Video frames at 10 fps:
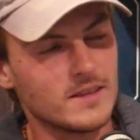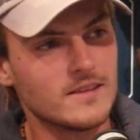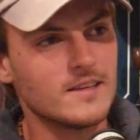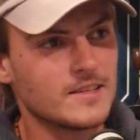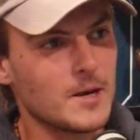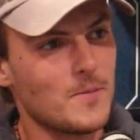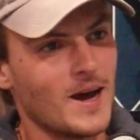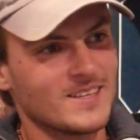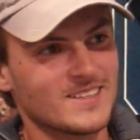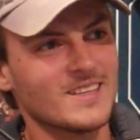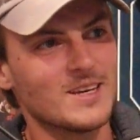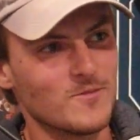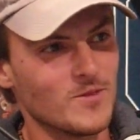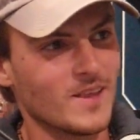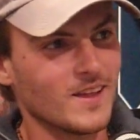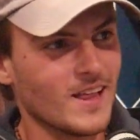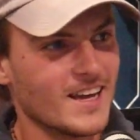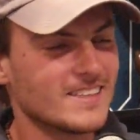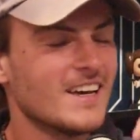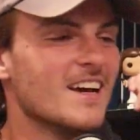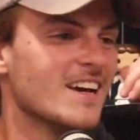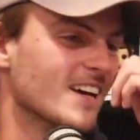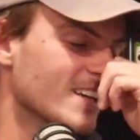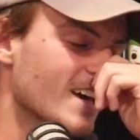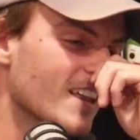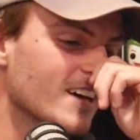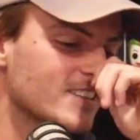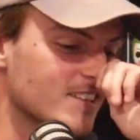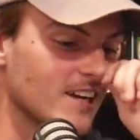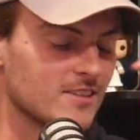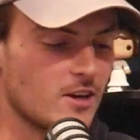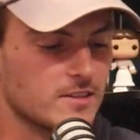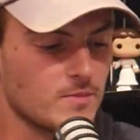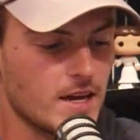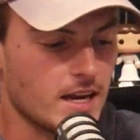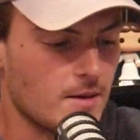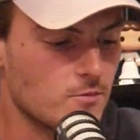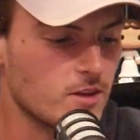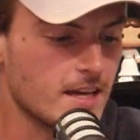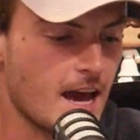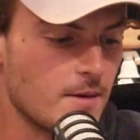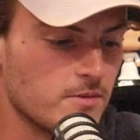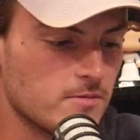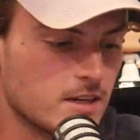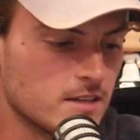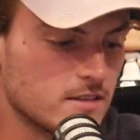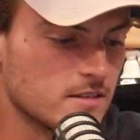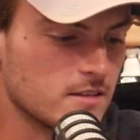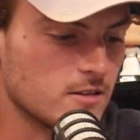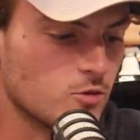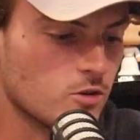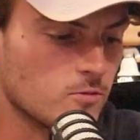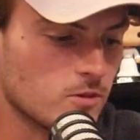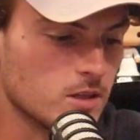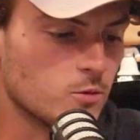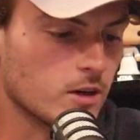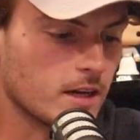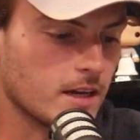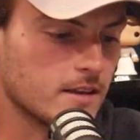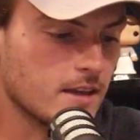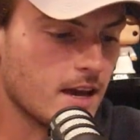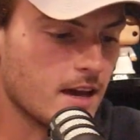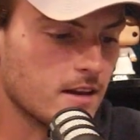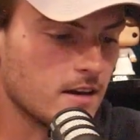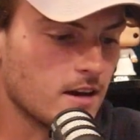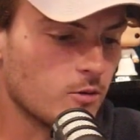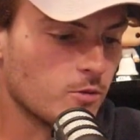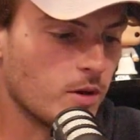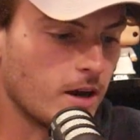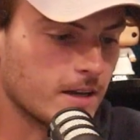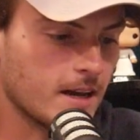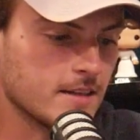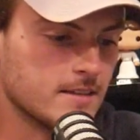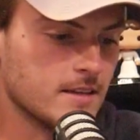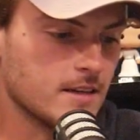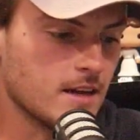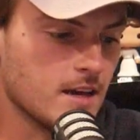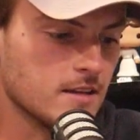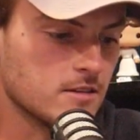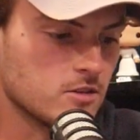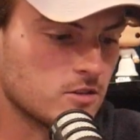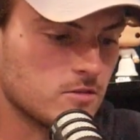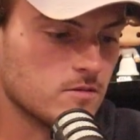But the same amount of sleep nonetheless. Yeah, that's awesome, man. I'm really happy because you were really working at that with podcasting and just,